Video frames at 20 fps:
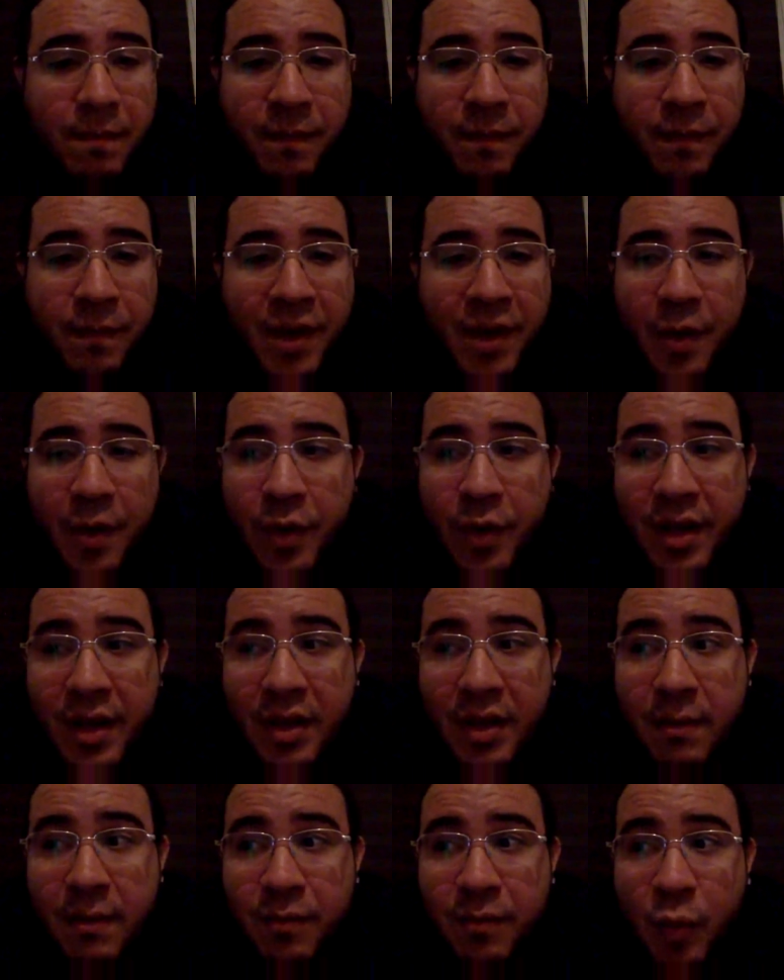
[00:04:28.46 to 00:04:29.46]

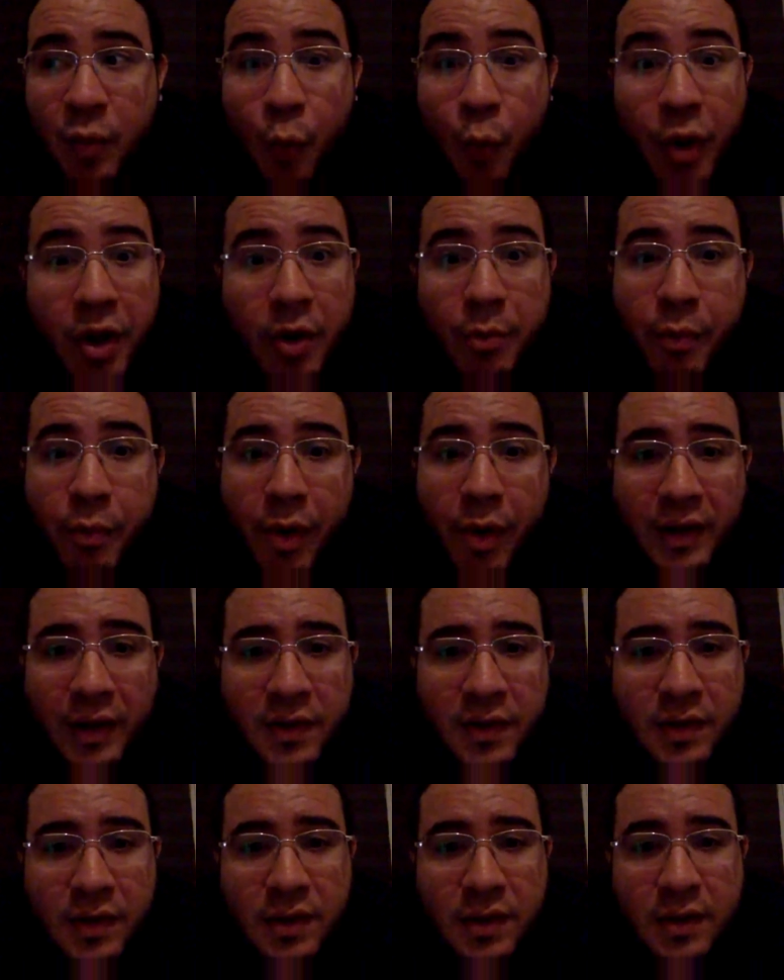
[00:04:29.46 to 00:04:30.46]
very weird
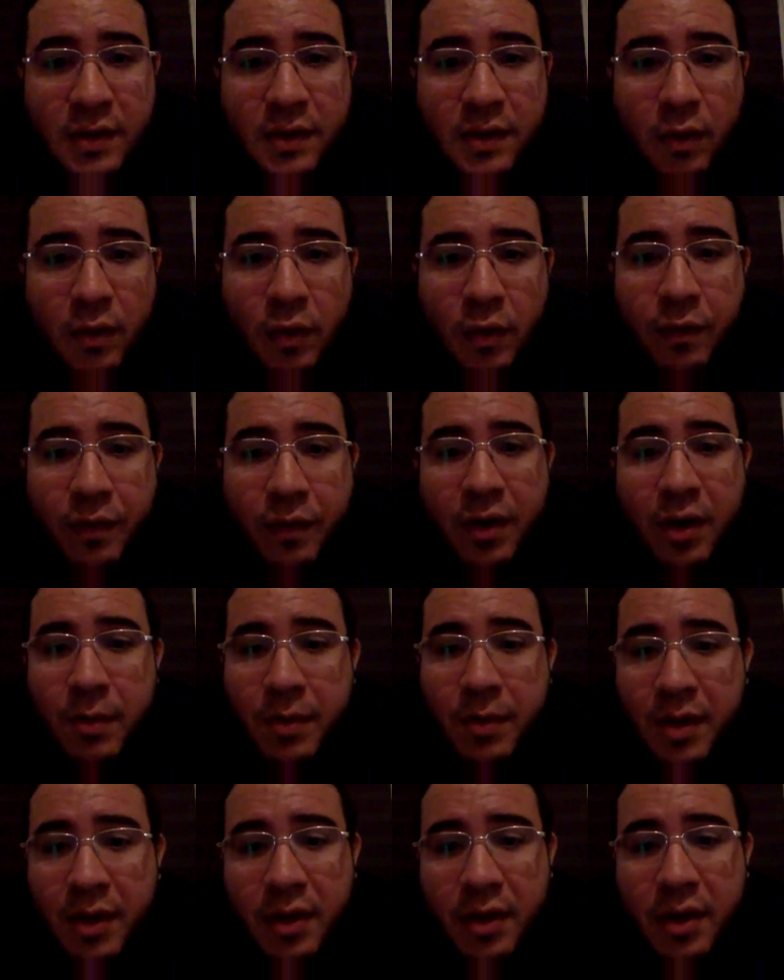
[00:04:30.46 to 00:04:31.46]
processes or
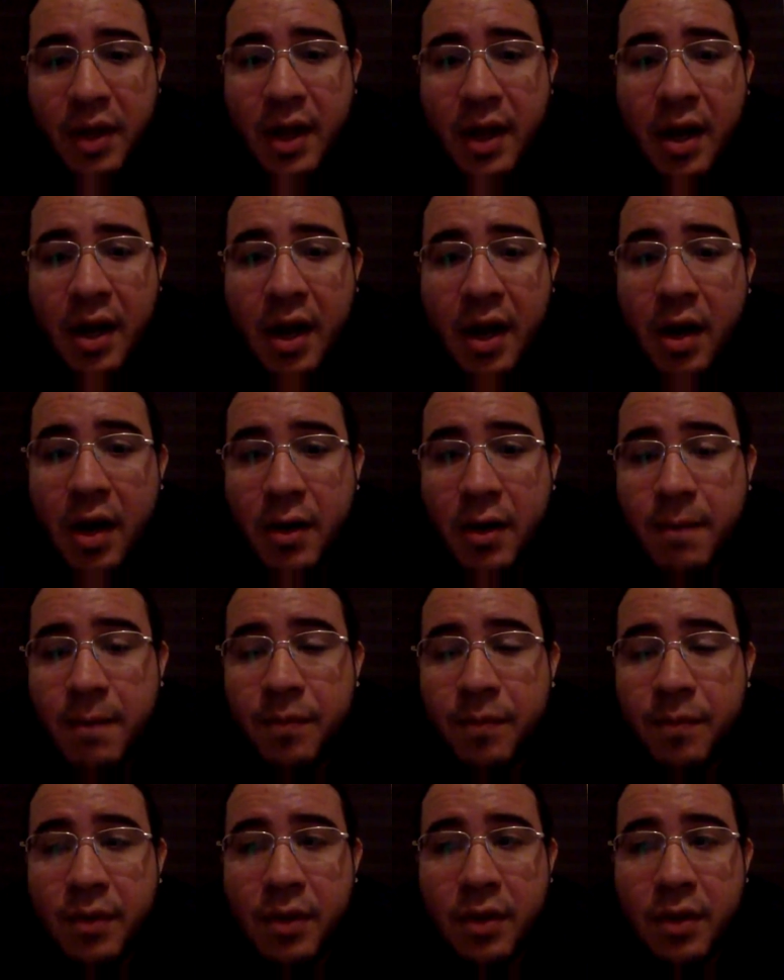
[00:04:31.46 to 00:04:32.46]
phenomena that
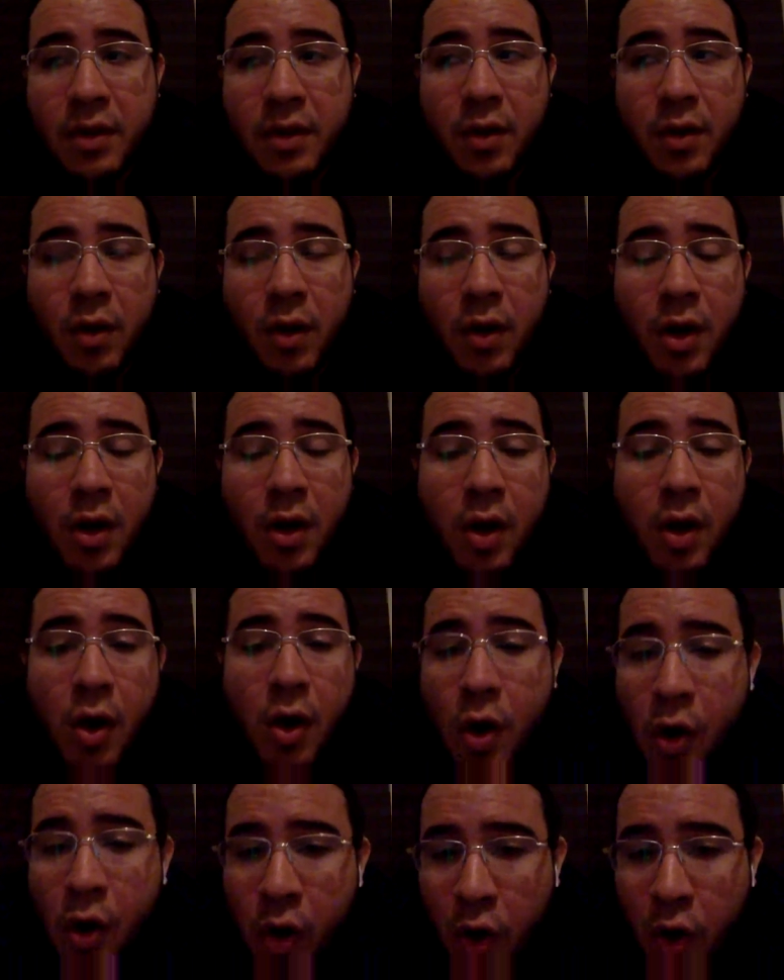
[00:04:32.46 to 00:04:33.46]
are
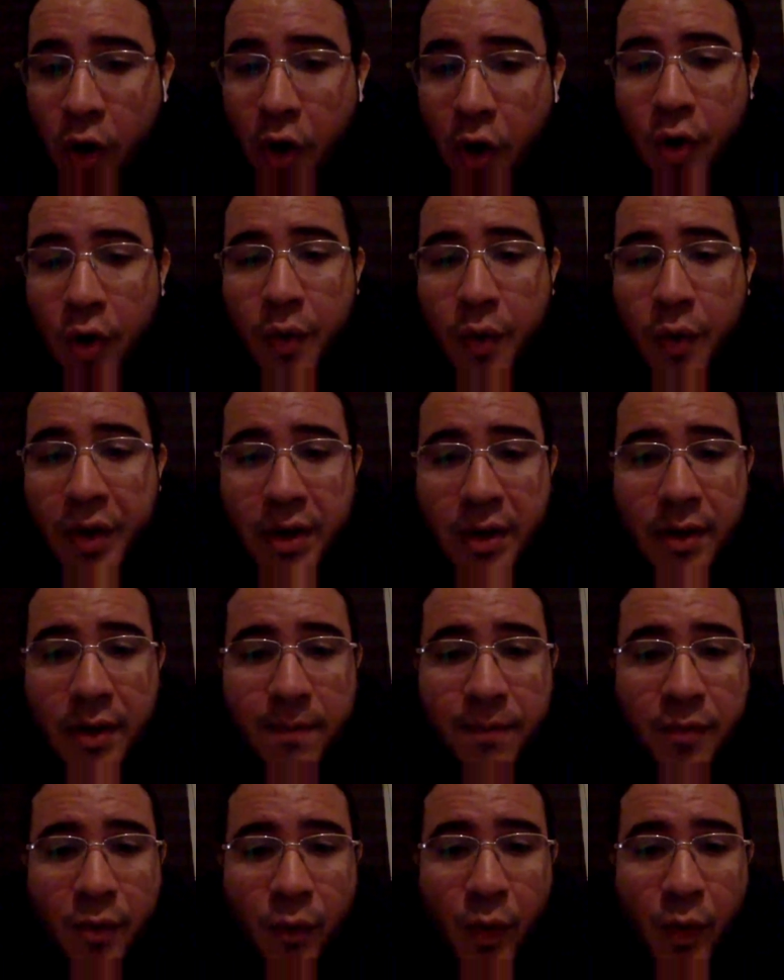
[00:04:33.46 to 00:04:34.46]

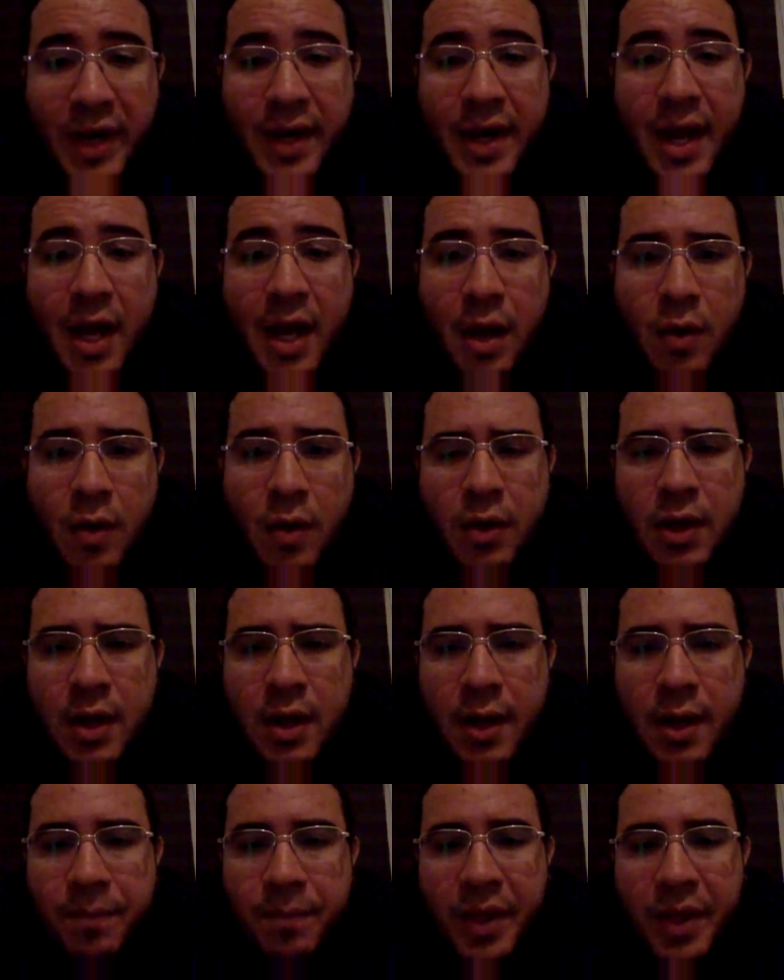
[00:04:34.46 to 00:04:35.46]
occurring right now.
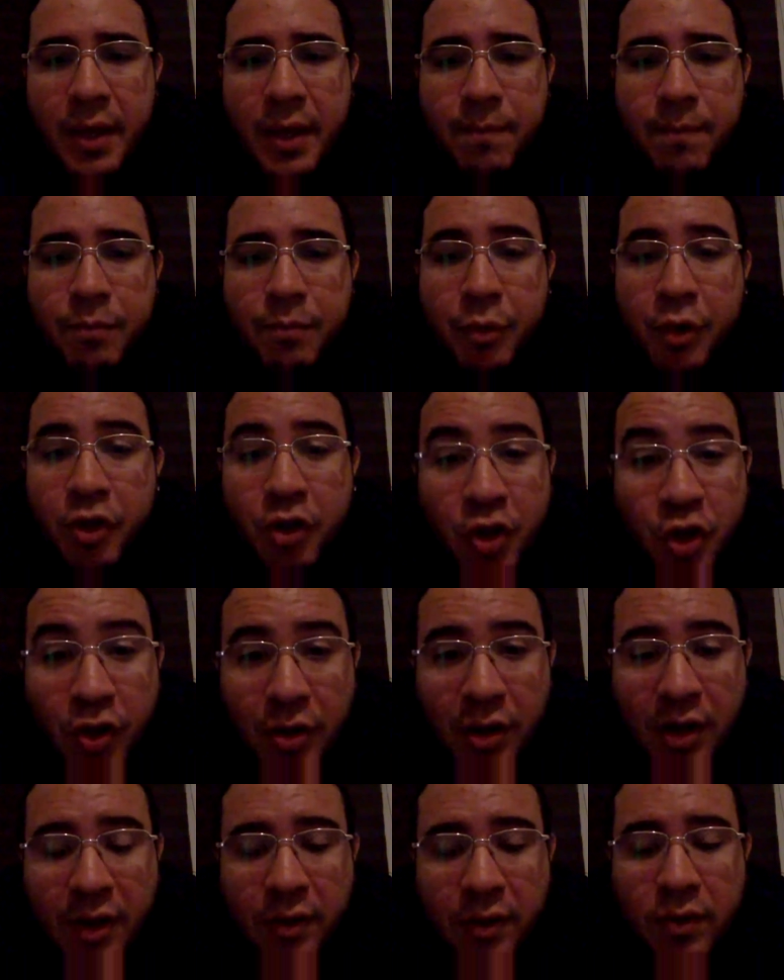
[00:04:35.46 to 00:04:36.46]
But
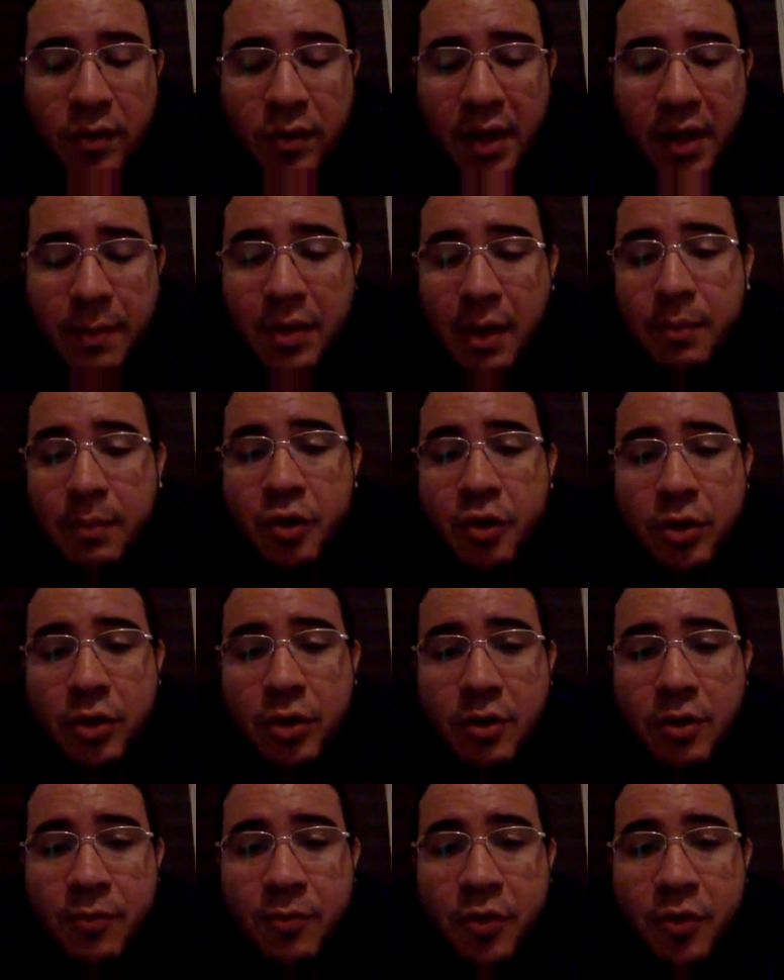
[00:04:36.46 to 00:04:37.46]
you need to take
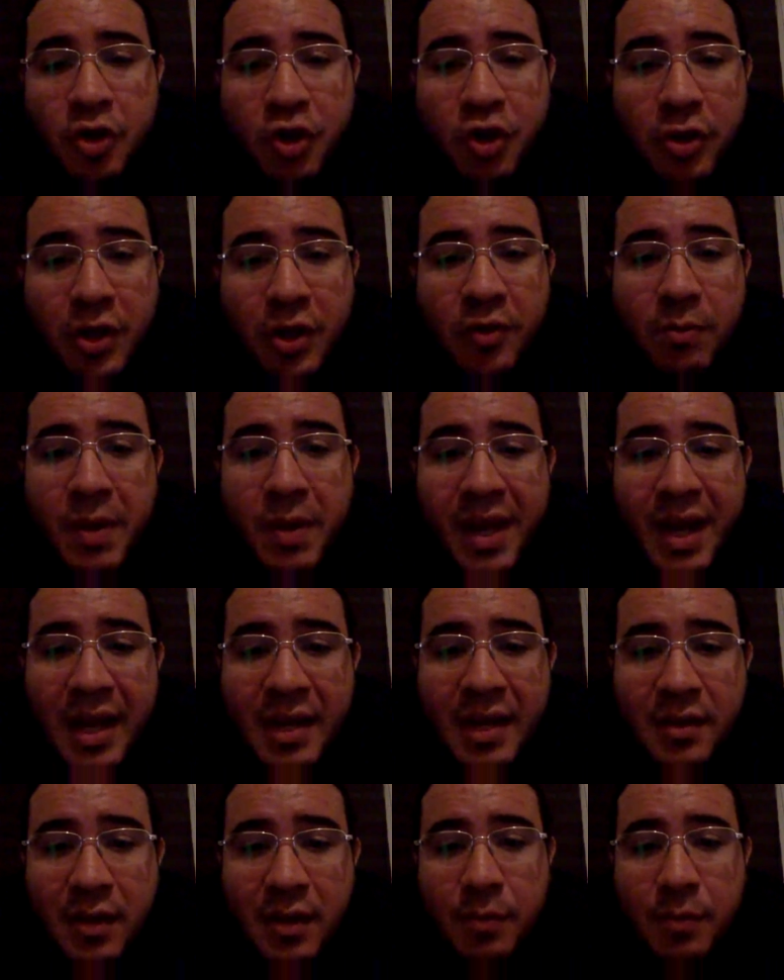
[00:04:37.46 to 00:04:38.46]
assumptions. You need to make
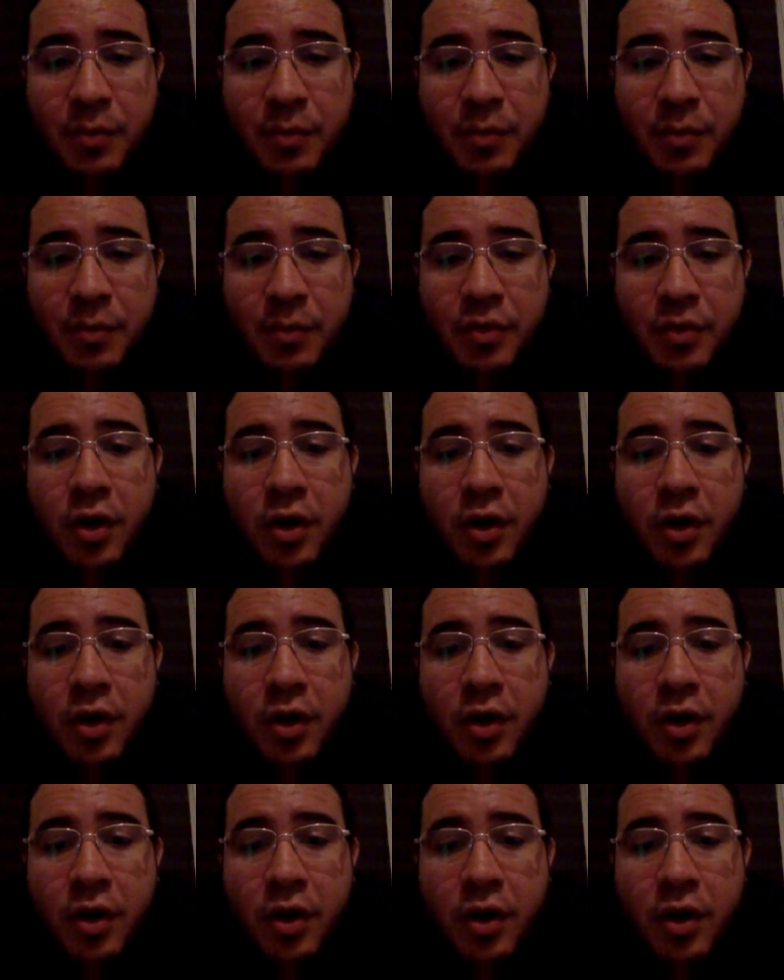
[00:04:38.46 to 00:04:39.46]
assumptions
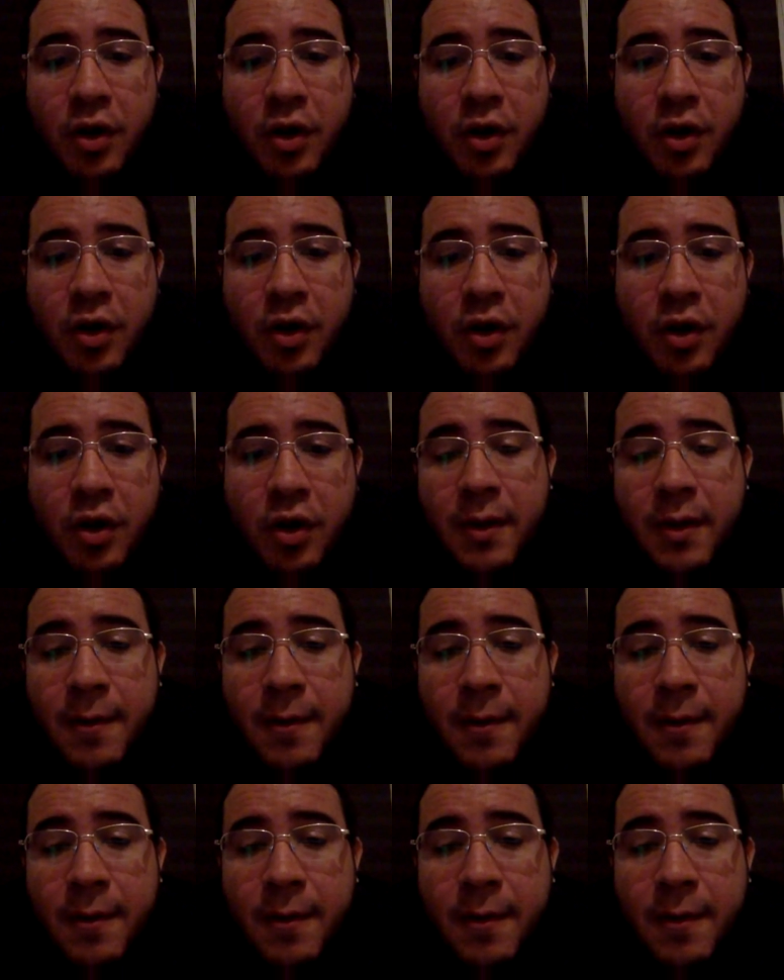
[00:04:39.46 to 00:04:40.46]
on
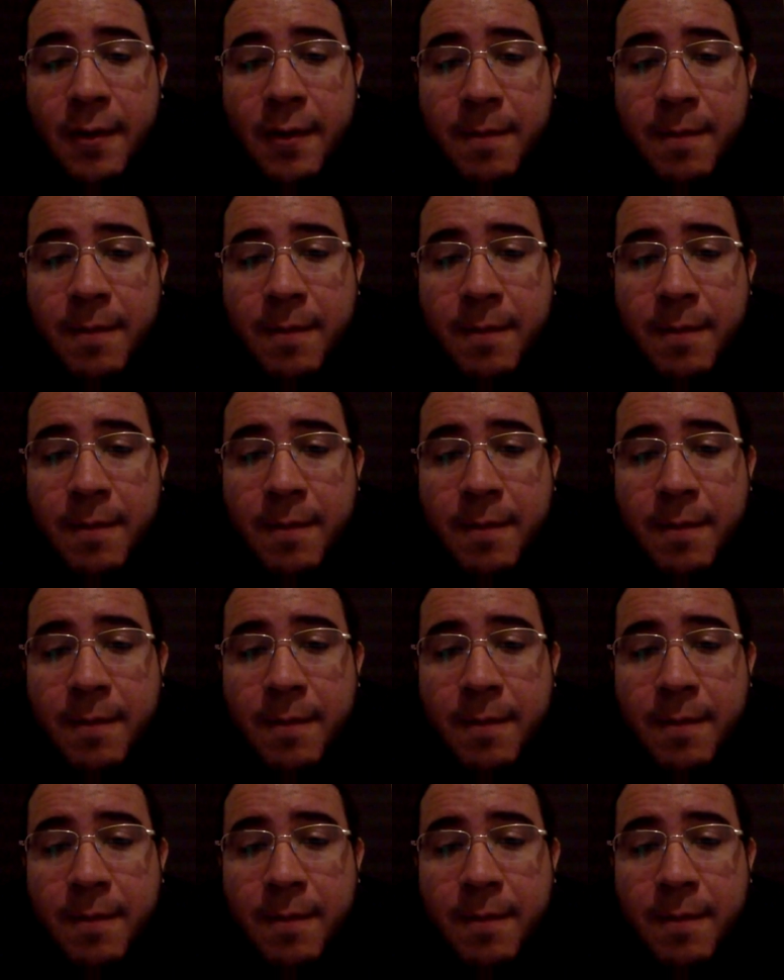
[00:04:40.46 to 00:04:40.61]
what